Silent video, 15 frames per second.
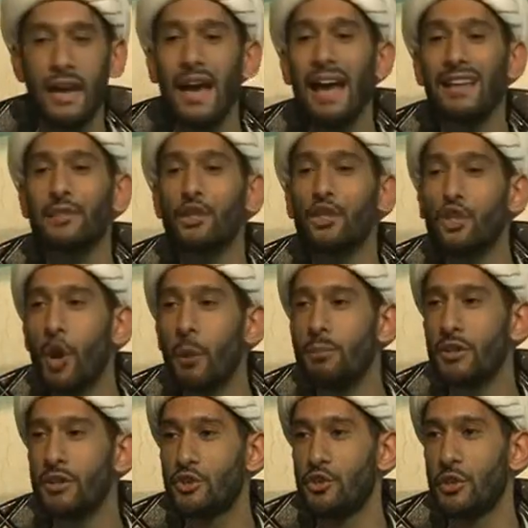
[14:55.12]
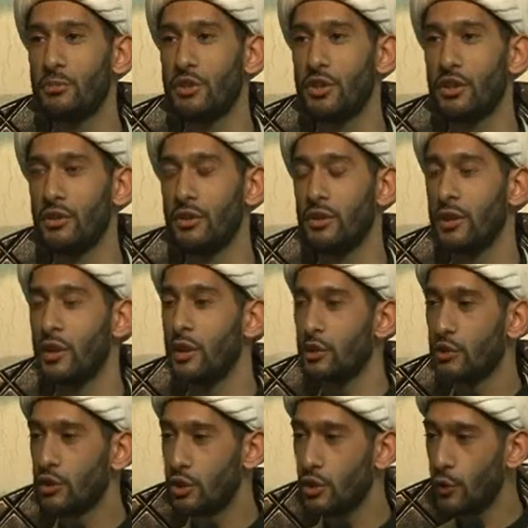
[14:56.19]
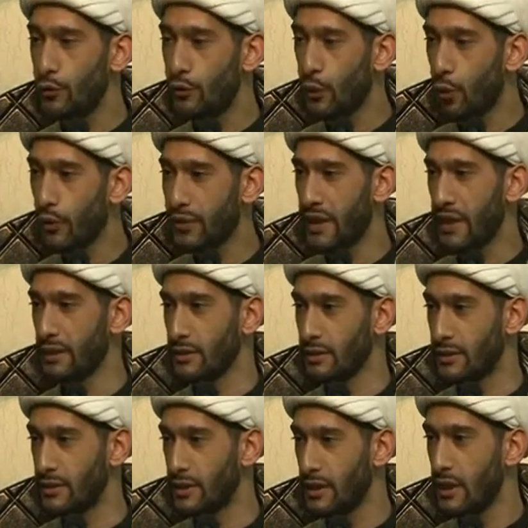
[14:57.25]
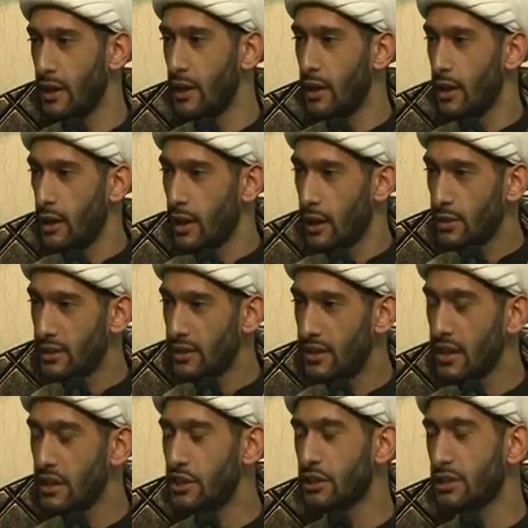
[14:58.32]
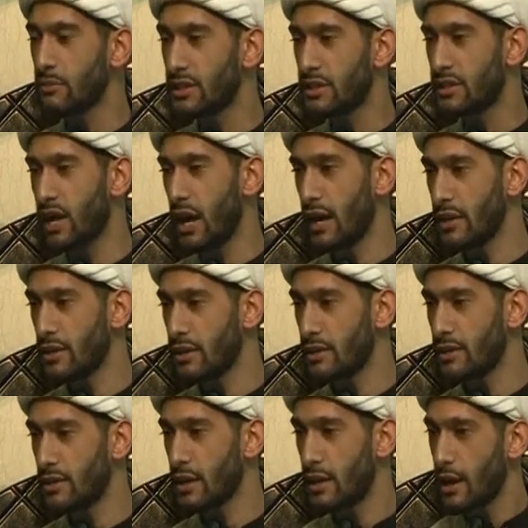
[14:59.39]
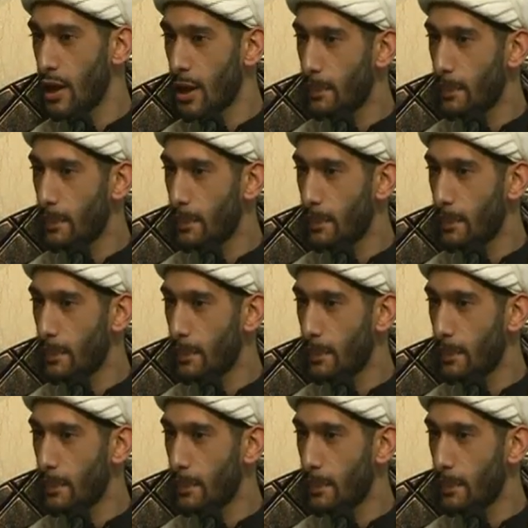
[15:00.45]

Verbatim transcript: He has a job description to do four things. Teach them the signs,